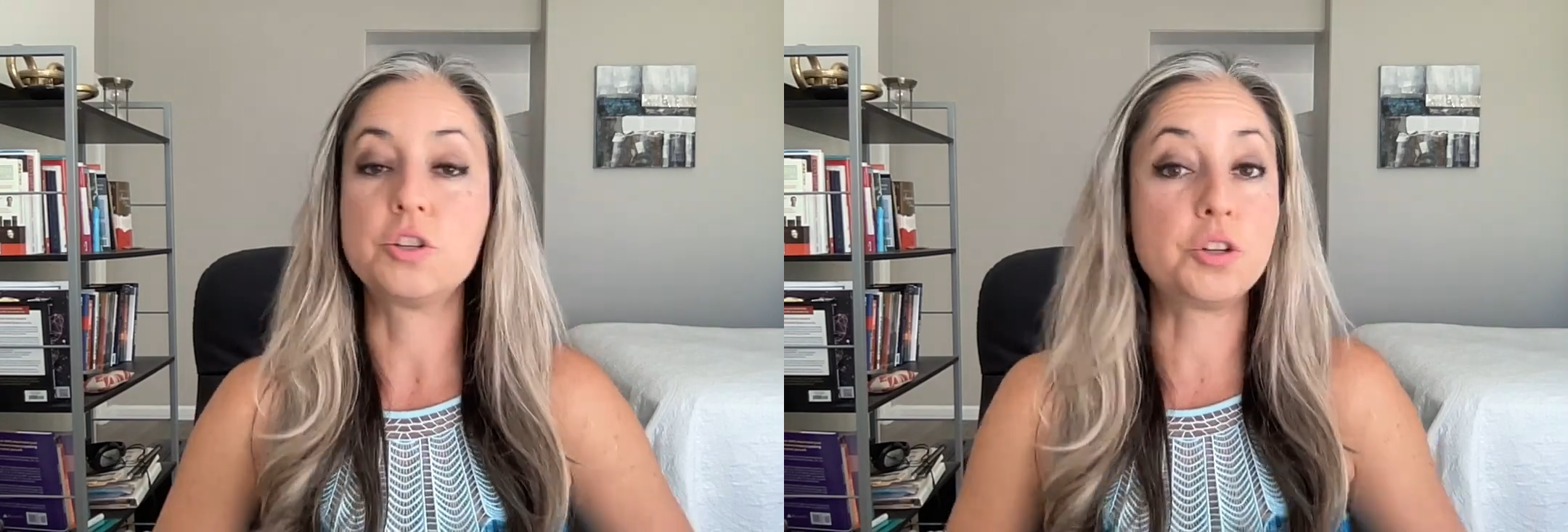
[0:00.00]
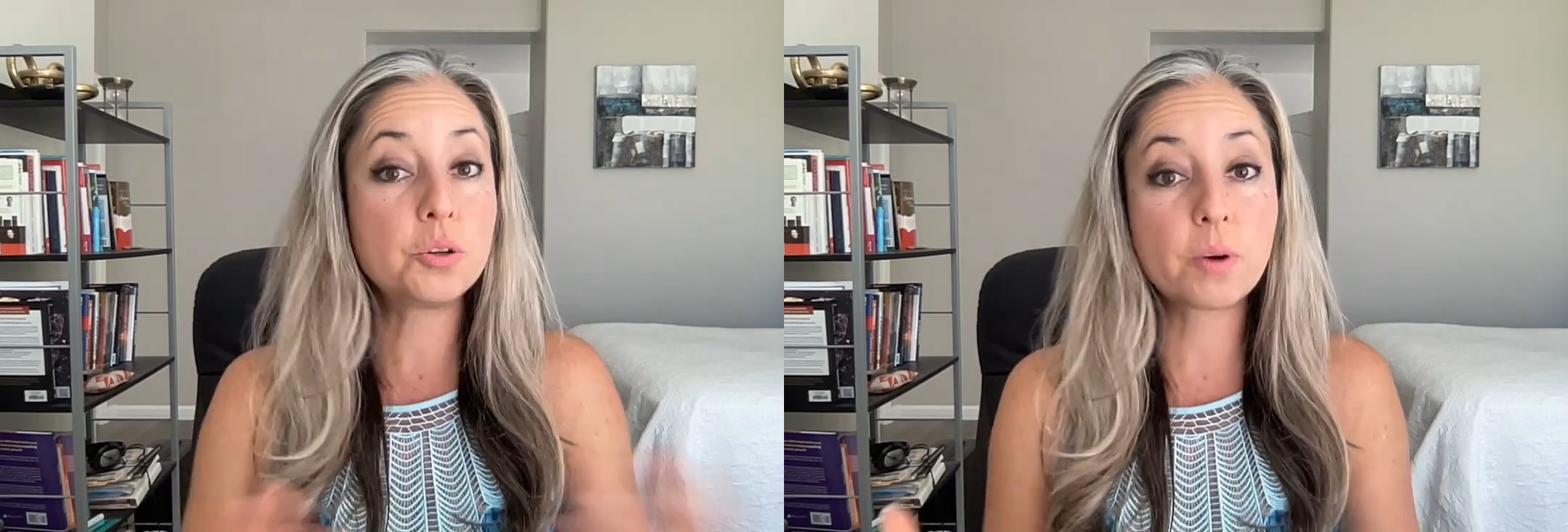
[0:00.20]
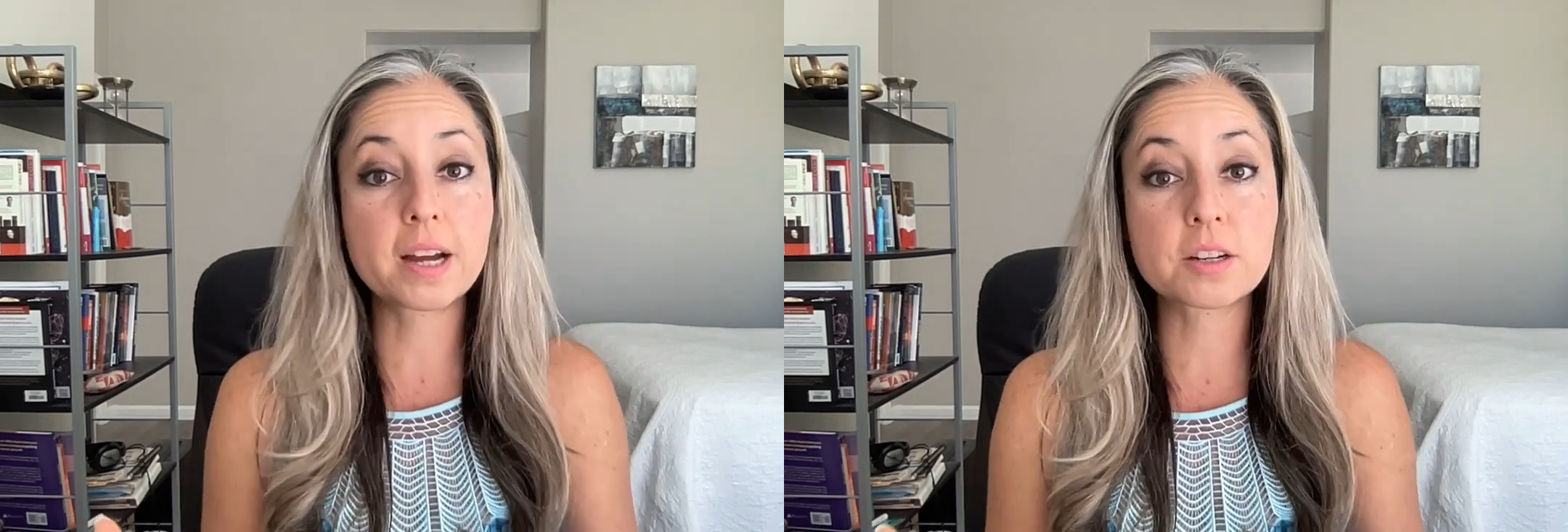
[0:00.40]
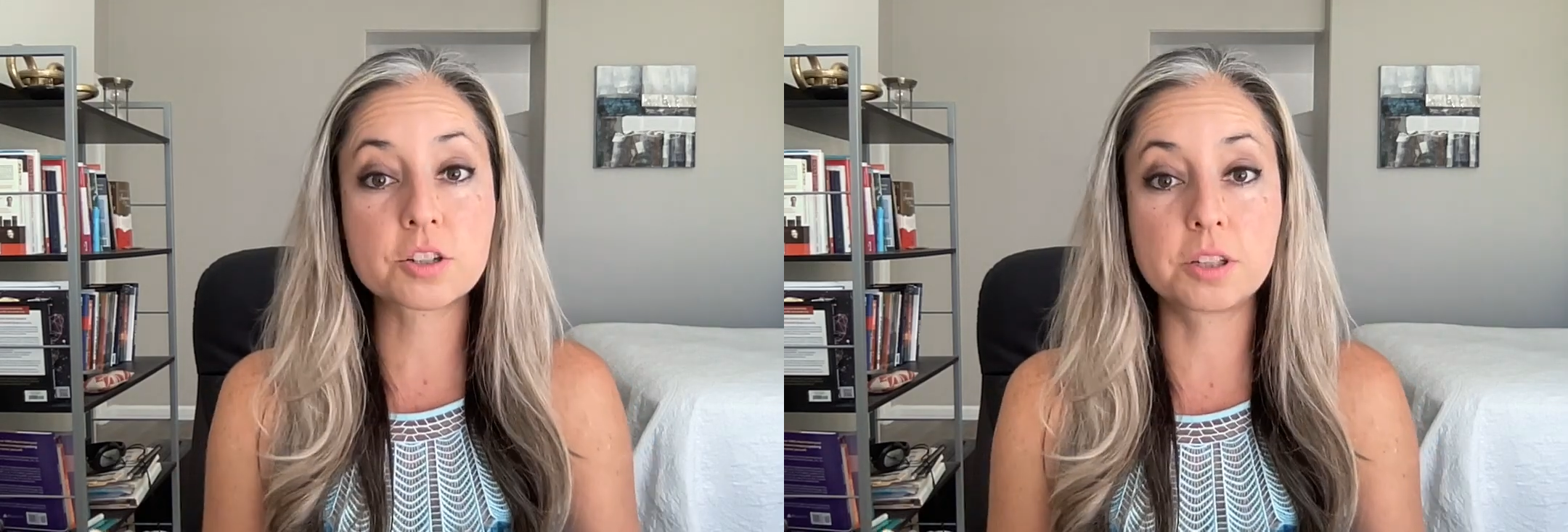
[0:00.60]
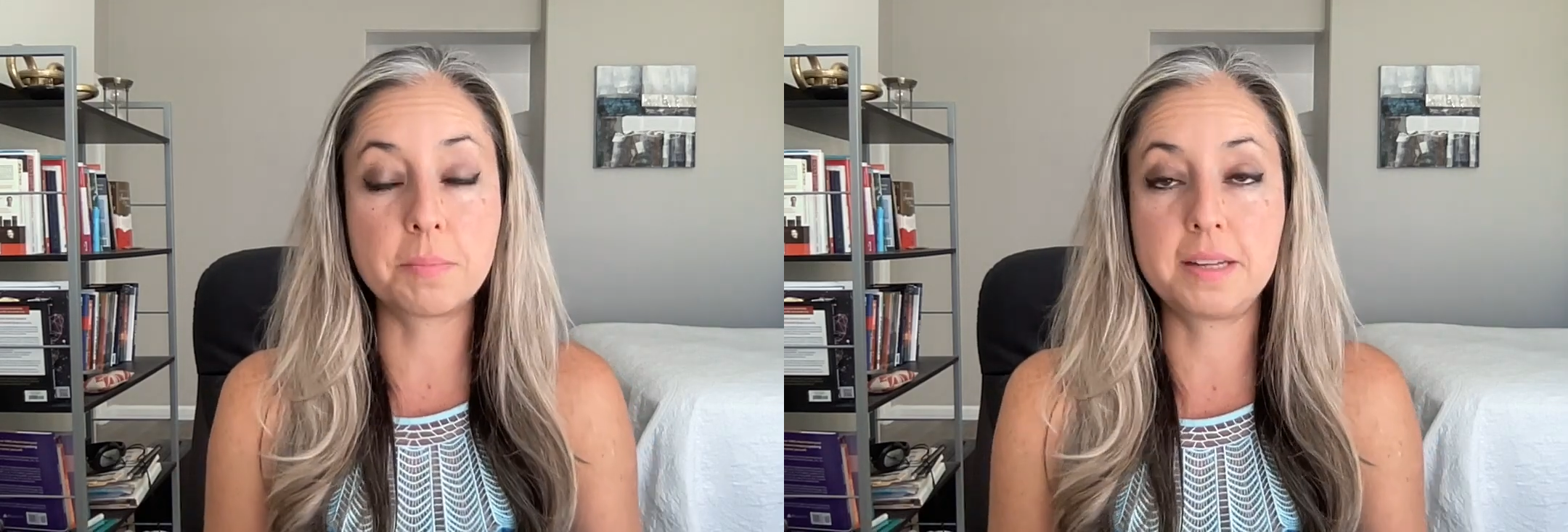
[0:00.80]
Do you
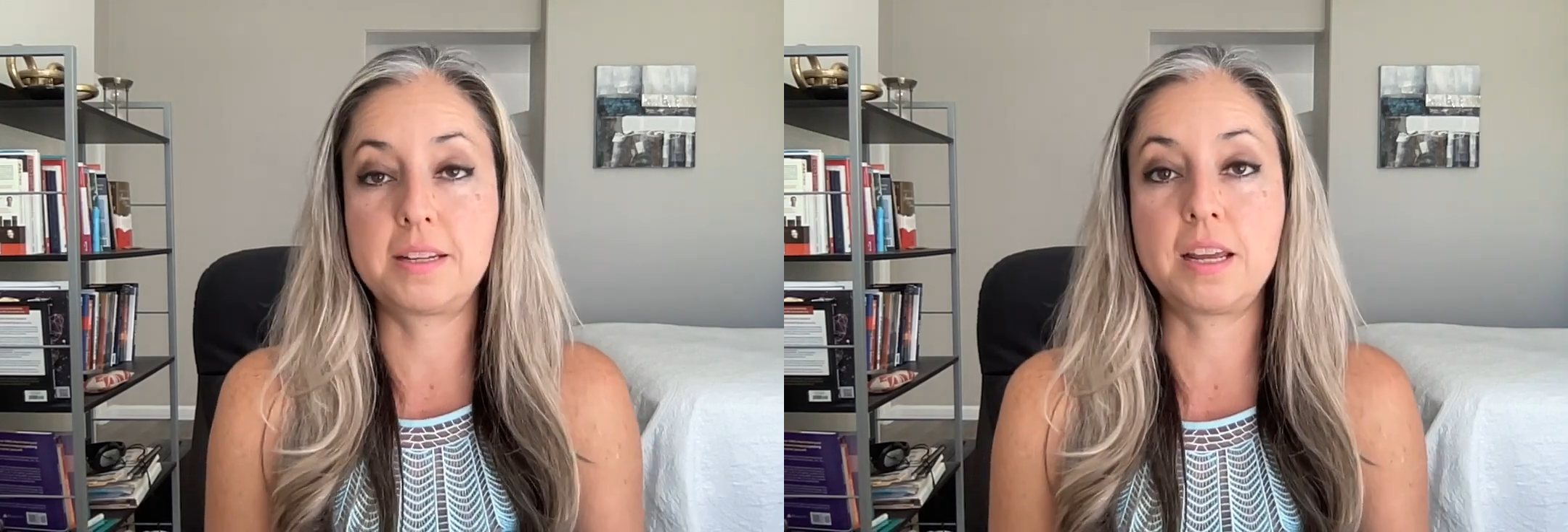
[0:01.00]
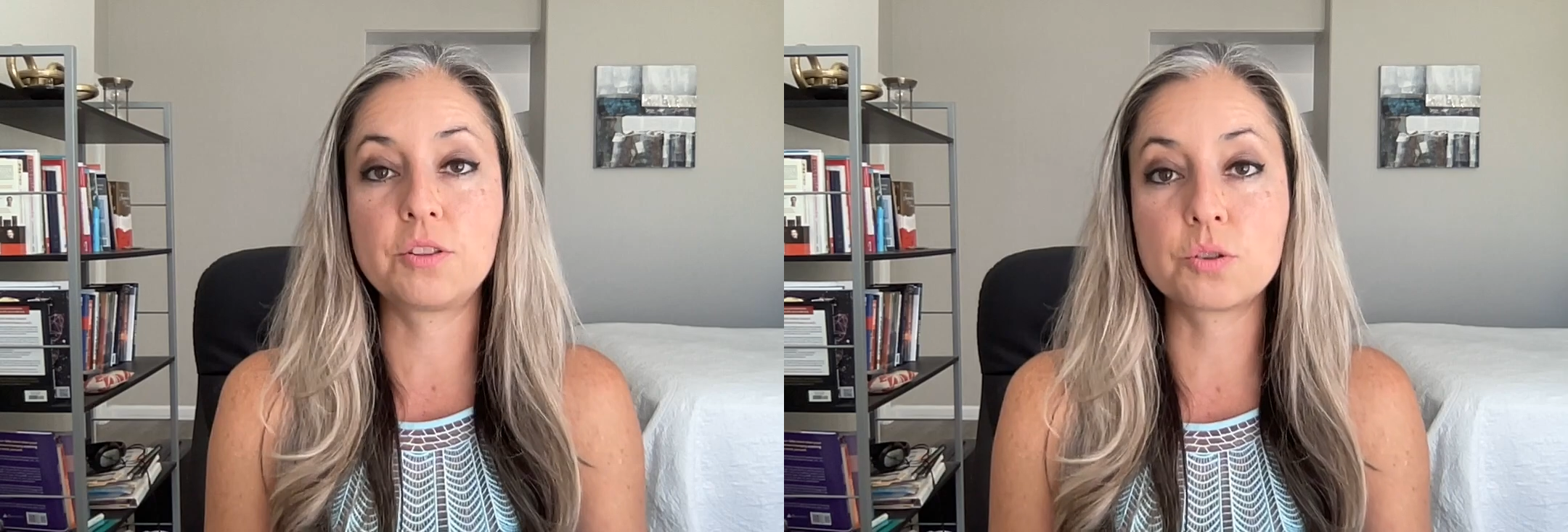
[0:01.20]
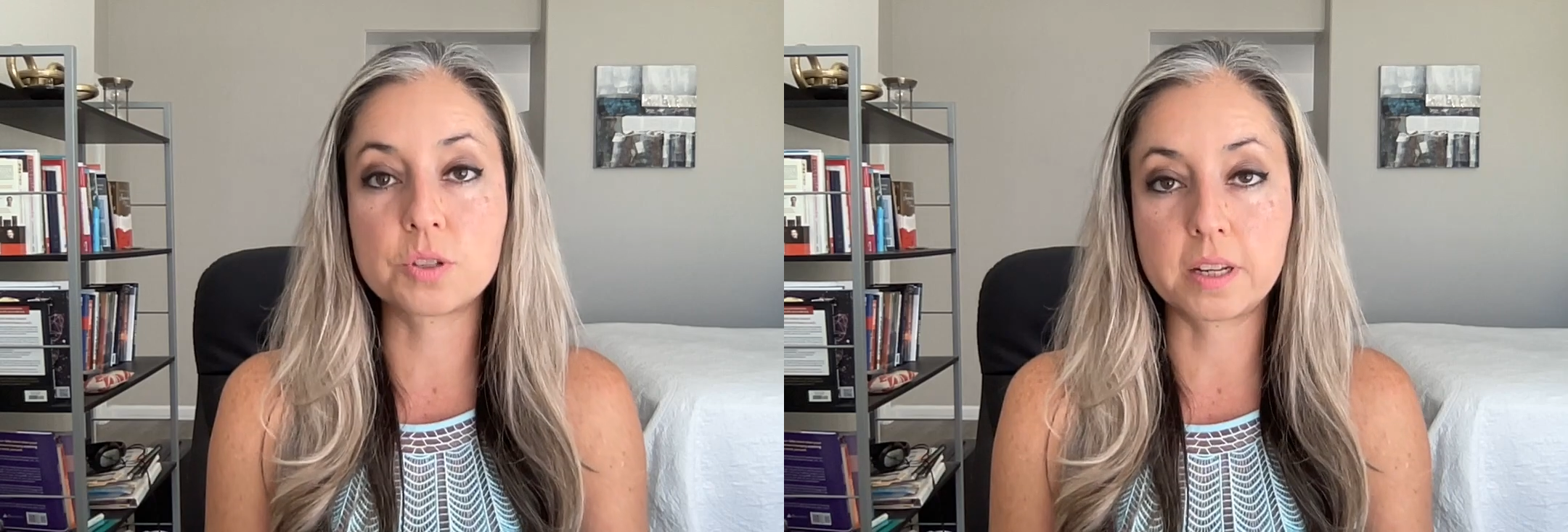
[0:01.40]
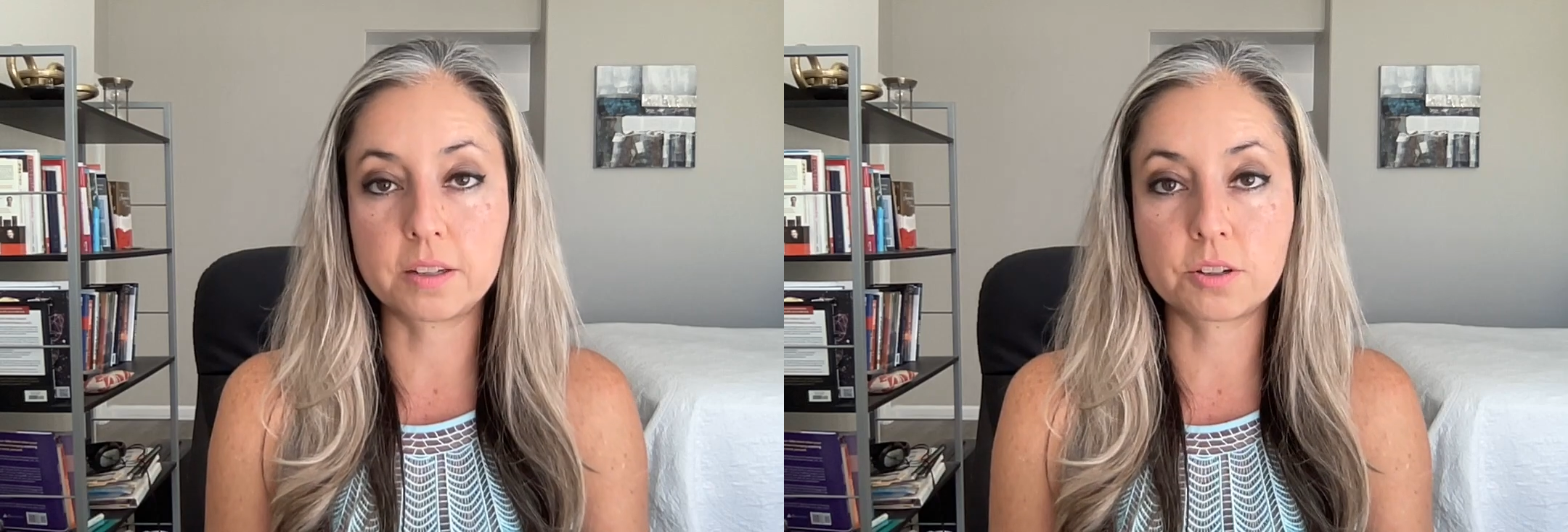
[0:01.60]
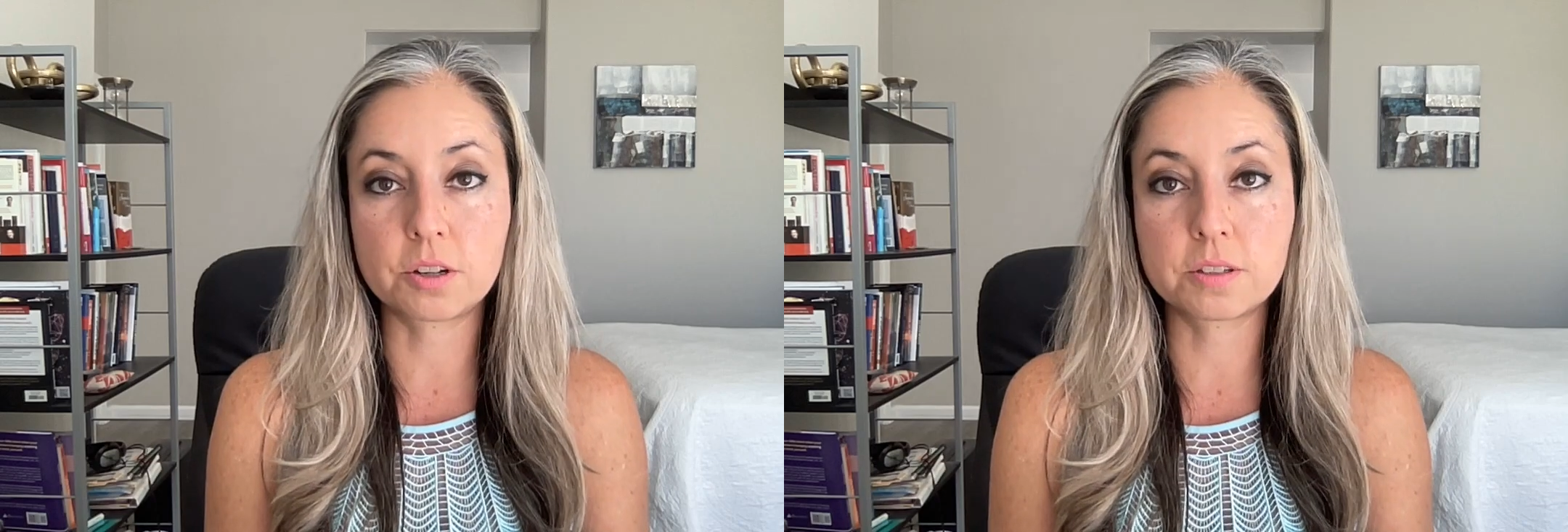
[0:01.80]
actually maintain those
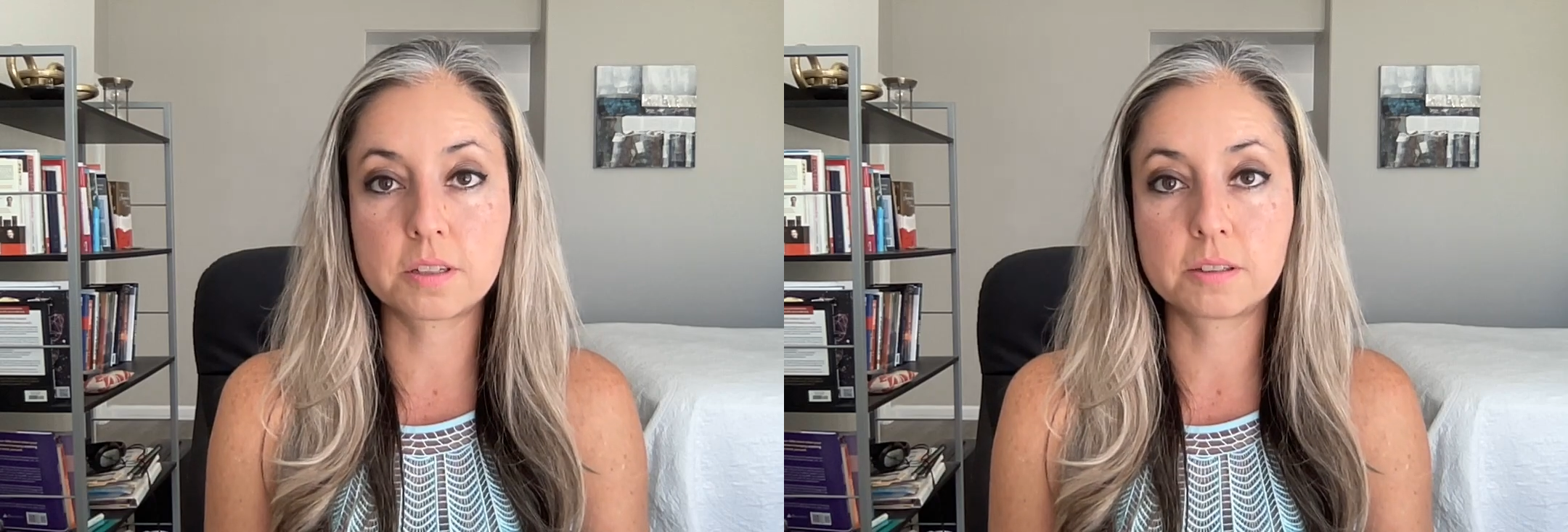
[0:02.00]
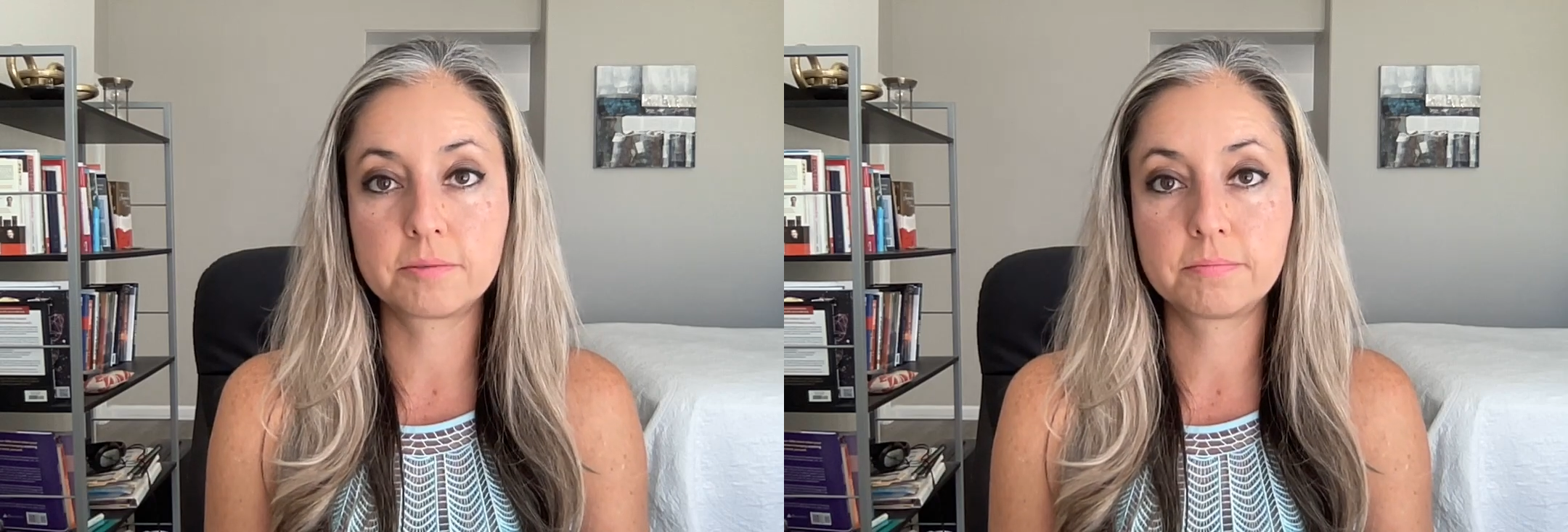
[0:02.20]
standards?